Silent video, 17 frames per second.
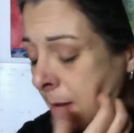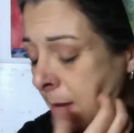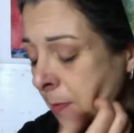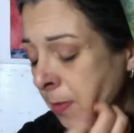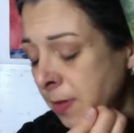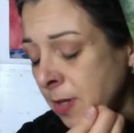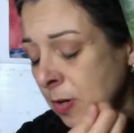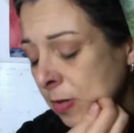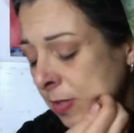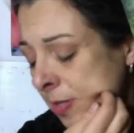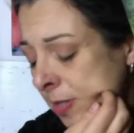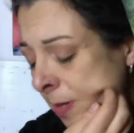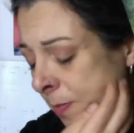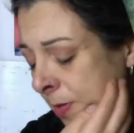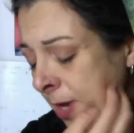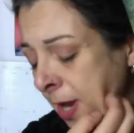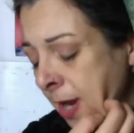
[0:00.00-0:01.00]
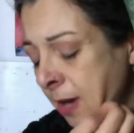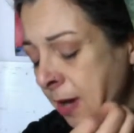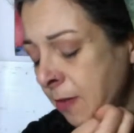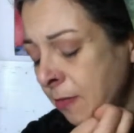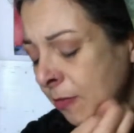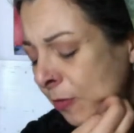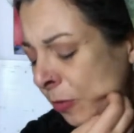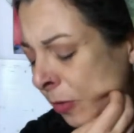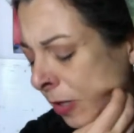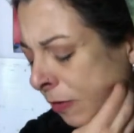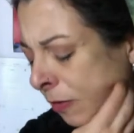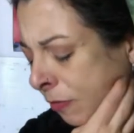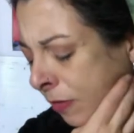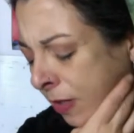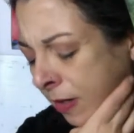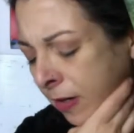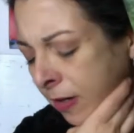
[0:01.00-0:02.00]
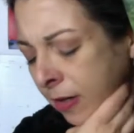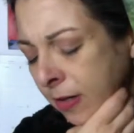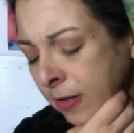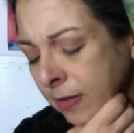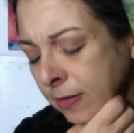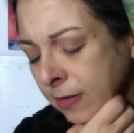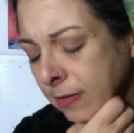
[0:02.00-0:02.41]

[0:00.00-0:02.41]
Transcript: But there's some kind of grief here.